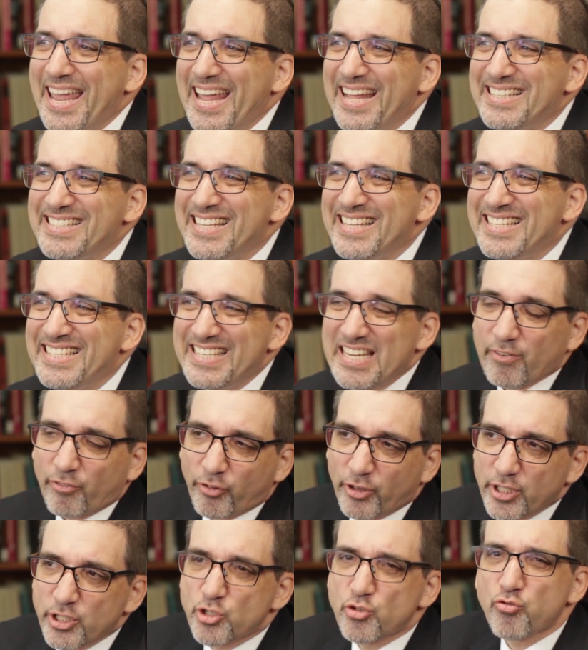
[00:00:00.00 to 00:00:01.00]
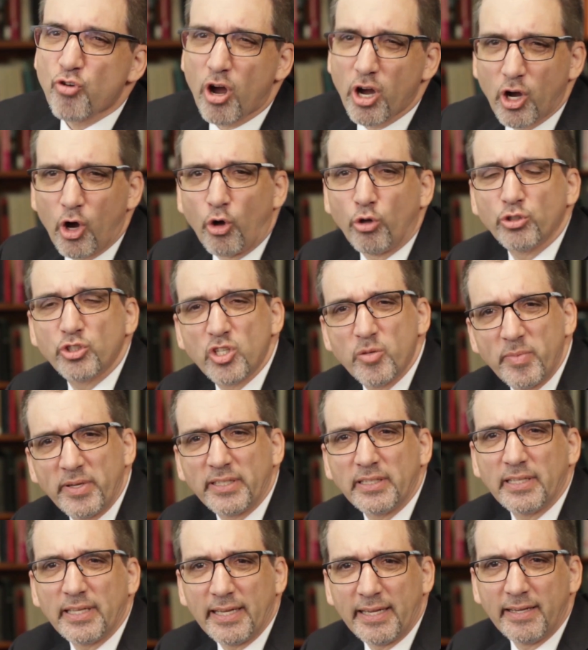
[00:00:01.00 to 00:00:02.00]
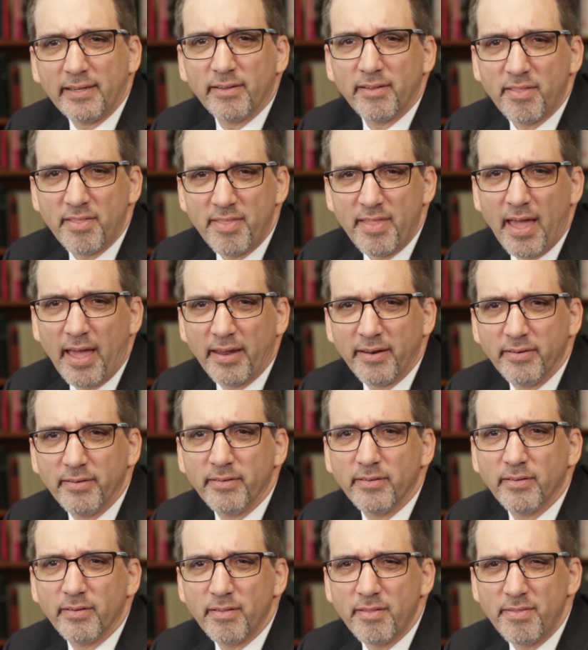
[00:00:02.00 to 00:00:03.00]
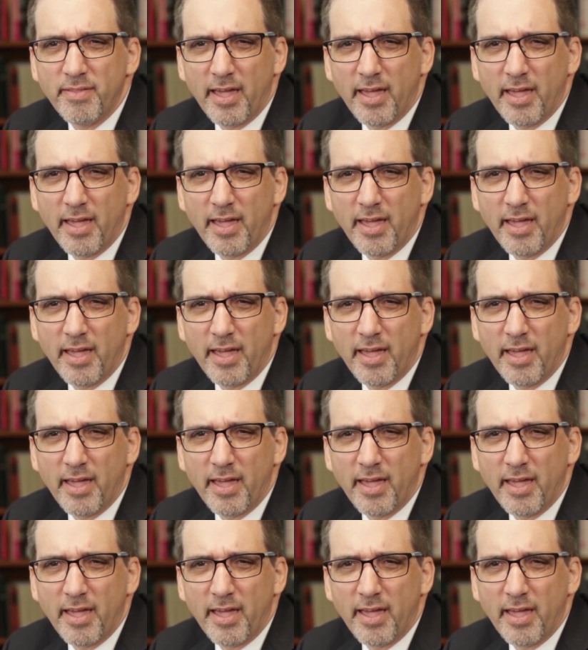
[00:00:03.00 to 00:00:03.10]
it's a different drug ultimately than